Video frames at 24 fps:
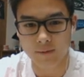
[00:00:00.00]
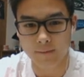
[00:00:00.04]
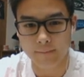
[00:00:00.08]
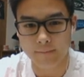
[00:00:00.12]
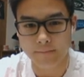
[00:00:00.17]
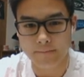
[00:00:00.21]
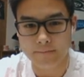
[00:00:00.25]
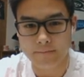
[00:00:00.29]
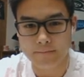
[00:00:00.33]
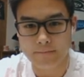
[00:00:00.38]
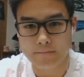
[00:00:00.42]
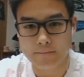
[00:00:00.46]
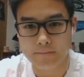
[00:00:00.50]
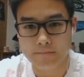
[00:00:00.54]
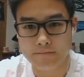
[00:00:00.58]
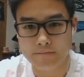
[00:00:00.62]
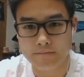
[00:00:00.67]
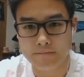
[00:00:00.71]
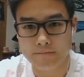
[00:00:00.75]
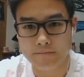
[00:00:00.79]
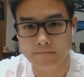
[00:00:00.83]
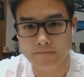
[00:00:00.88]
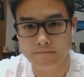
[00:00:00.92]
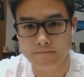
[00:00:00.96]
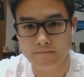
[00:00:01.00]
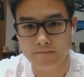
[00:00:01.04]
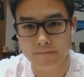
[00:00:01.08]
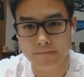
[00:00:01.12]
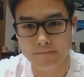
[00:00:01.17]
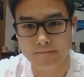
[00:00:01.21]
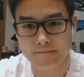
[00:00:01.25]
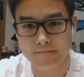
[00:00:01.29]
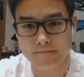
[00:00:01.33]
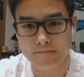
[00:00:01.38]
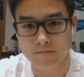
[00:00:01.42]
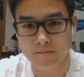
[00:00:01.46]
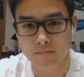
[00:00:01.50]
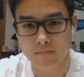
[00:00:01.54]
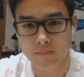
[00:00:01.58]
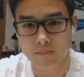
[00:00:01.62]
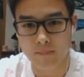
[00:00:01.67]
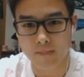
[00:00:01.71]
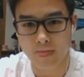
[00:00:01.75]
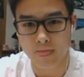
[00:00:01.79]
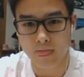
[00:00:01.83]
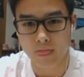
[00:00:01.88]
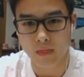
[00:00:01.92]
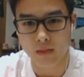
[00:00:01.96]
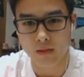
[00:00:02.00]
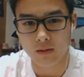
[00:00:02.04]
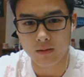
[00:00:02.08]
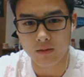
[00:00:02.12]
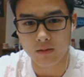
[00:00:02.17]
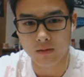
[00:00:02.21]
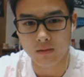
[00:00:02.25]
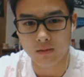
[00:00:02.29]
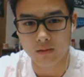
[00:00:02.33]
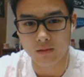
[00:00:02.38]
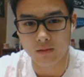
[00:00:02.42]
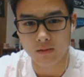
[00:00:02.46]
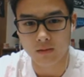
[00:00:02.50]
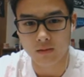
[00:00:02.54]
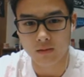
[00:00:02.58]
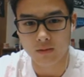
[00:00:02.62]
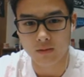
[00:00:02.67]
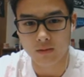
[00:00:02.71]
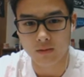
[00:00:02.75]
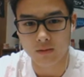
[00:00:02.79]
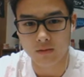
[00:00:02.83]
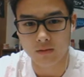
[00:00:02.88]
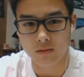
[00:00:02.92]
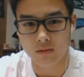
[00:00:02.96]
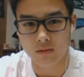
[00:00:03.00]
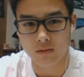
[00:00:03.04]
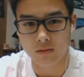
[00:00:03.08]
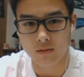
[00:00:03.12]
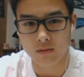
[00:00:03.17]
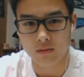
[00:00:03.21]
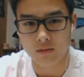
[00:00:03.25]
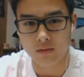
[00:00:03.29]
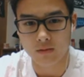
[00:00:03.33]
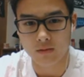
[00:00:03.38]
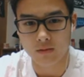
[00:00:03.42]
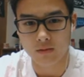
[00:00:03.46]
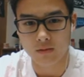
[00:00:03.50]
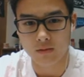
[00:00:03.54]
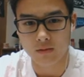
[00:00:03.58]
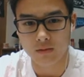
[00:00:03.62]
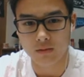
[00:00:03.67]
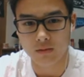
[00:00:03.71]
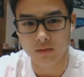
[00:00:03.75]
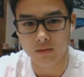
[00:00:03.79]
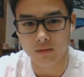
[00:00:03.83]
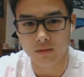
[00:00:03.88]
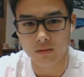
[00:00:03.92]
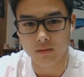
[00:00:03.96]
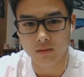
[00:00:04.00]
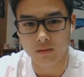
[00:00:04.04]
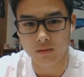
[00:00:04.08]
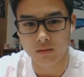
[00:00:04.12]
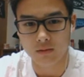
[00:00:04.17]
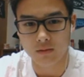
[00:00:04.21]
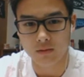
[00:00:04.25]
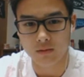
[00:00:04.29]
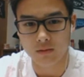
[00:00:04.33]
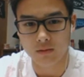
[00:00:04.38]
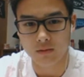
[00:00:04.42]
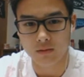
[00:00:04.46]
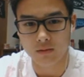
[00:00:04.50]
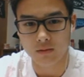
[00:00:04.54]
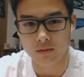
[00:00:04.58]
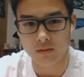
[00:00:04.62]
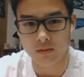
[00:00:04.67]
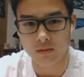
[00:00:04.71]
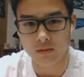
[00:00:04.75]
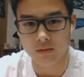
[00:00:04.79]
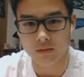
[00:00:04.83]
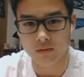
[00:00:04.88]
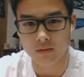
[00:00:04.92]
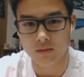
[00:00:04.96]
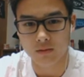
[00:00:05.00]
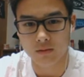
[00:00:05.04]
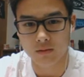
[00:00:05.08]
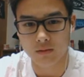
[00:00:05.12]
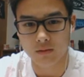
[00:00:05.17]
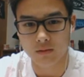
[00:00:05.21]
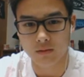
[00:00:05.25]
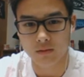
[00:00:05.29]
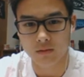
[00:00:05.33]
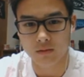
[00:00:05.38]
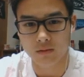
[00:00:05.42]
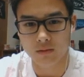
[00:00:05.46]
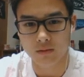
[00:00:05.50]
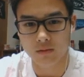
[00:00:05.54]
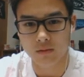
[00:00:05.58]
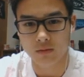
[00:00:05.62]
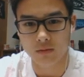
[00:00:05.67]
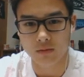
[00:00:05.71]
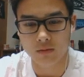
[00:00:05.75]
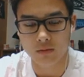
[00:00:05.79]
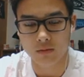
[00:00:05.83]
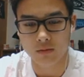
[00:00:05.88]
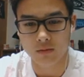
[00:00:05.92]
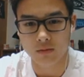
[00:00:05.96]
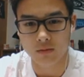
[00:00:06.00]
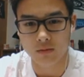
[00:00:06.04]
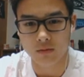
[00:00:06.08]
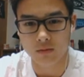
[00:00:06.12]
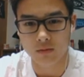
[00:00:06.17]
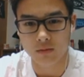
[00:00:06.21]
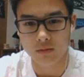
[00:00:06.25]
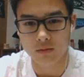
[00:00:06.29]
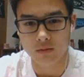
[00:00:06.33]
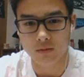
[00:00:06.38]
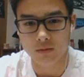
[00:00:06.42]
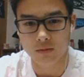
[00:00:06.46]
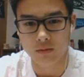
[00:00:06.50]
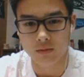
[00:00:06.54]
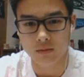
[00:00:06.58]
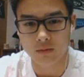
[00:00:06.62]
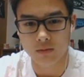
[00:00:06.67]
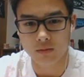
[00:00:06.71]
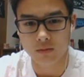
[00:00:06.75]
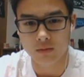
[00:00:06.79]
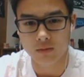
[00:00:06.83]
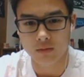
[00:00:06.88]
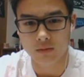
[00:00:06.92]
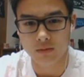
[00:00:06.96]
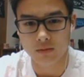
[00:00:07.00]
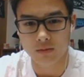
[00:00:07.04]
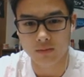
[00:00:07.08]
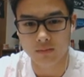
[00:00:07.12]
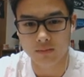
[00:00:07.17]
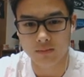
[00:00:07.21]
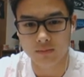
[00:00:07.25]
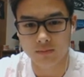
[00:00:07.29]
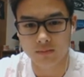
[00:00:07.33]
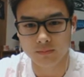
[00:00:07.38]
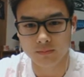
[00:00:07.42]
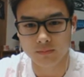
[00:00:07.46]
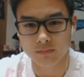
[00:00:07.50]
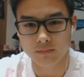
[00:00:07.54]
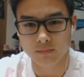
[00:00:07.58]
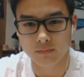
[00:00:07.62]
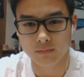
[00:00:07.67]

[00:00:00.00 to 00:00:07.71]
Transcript: (silence)